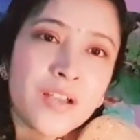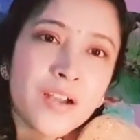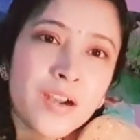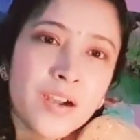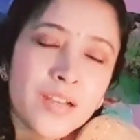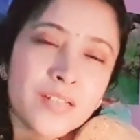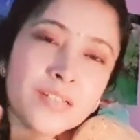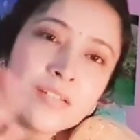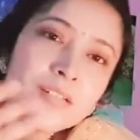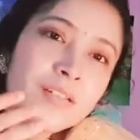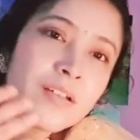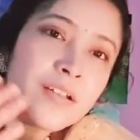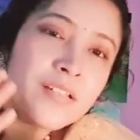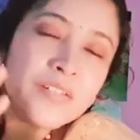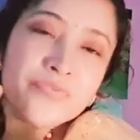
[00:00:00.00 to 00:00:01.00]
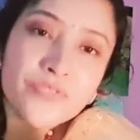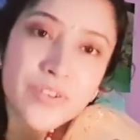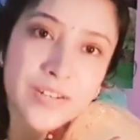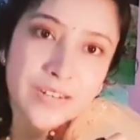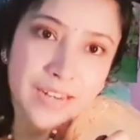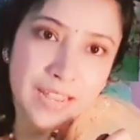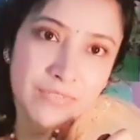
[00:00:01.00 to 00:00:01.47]
a
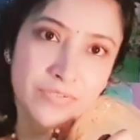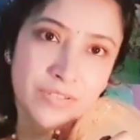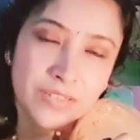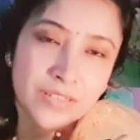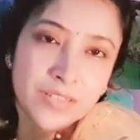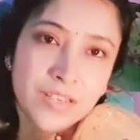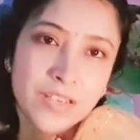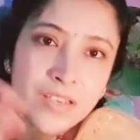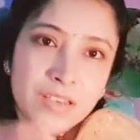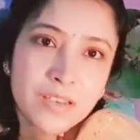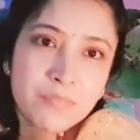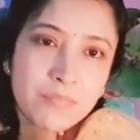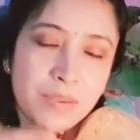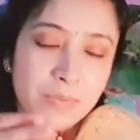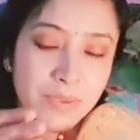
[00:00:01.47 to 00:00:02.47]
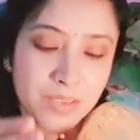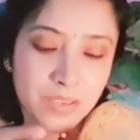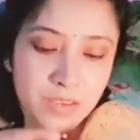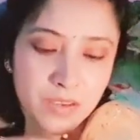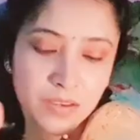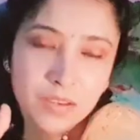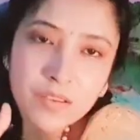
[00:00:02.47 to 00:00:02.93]
different level.
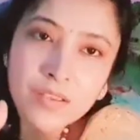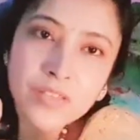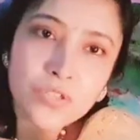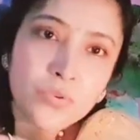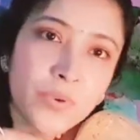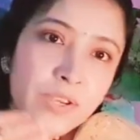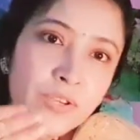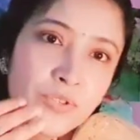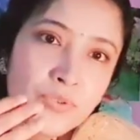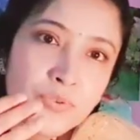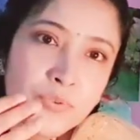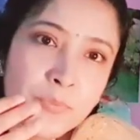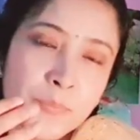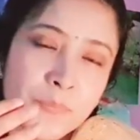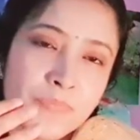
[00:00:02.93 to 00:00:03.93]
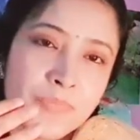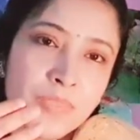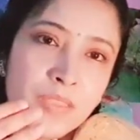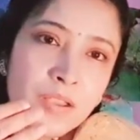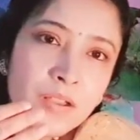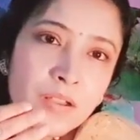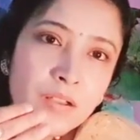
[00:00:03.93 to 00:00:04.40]
Maybe it's going to,
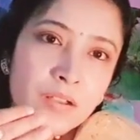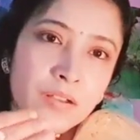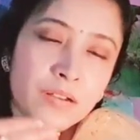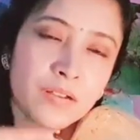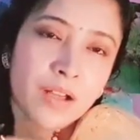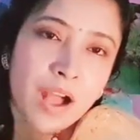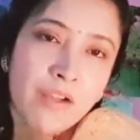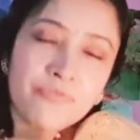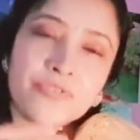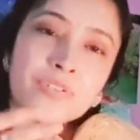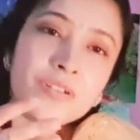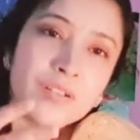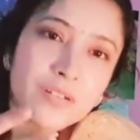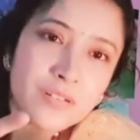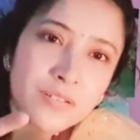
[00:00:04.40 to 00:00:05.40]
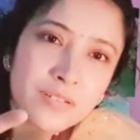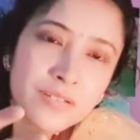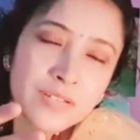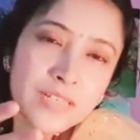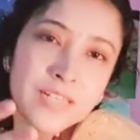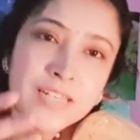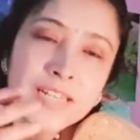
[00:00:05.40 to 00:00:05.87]
after
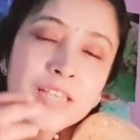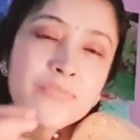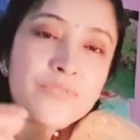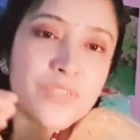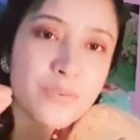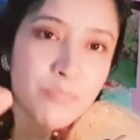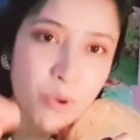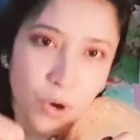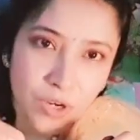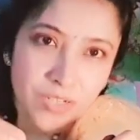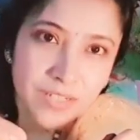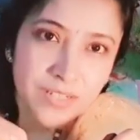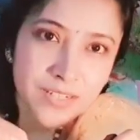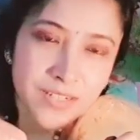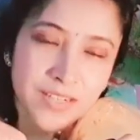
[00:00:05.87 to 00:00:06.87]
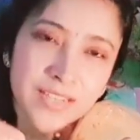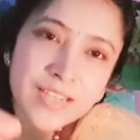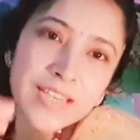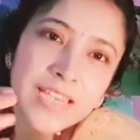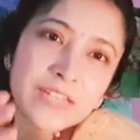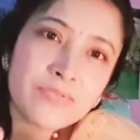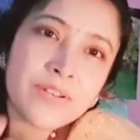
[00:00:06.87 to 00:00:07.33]
it leaves the body,
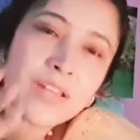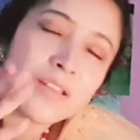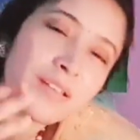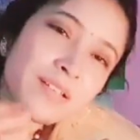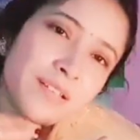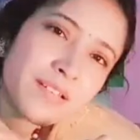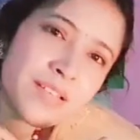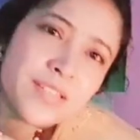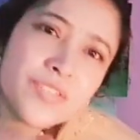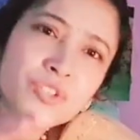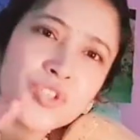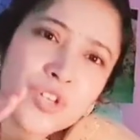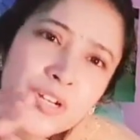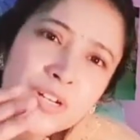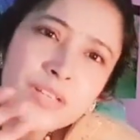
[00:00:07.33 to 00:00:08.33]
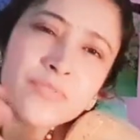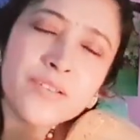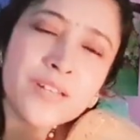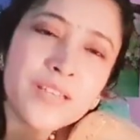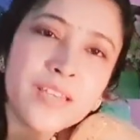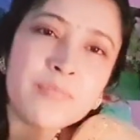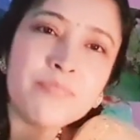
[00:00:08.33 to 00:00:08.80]
its journey
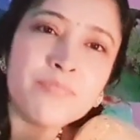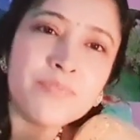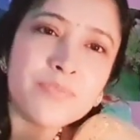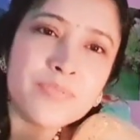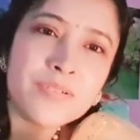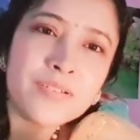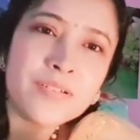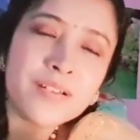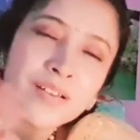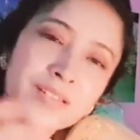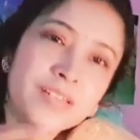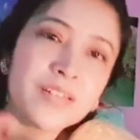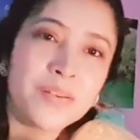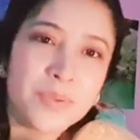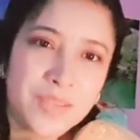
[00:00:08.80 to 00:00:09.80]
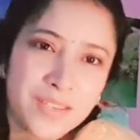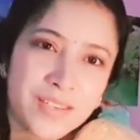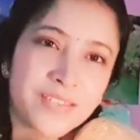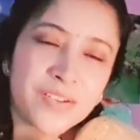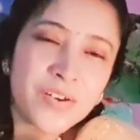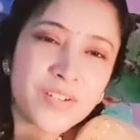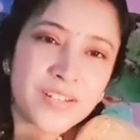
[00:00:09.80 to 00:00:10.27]
will keep continuing,
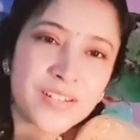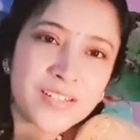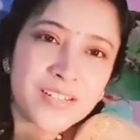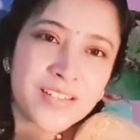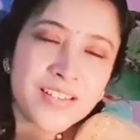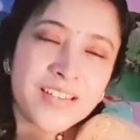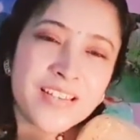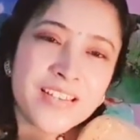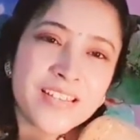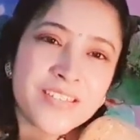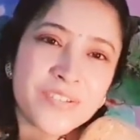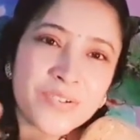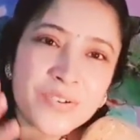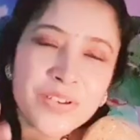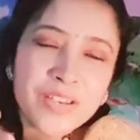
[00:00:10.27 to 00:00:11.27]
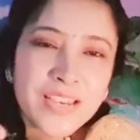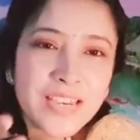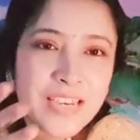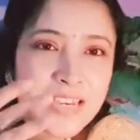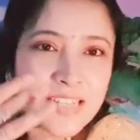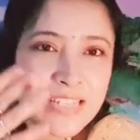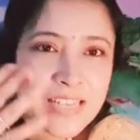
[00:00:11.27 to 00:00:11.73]
is not it? So
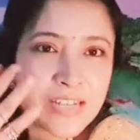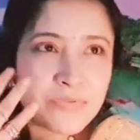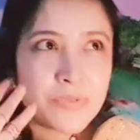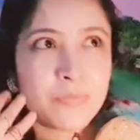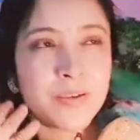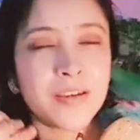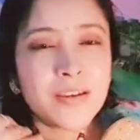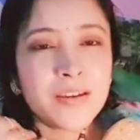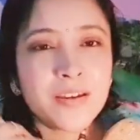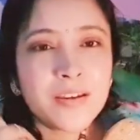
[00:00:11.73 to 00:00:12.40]
that will be,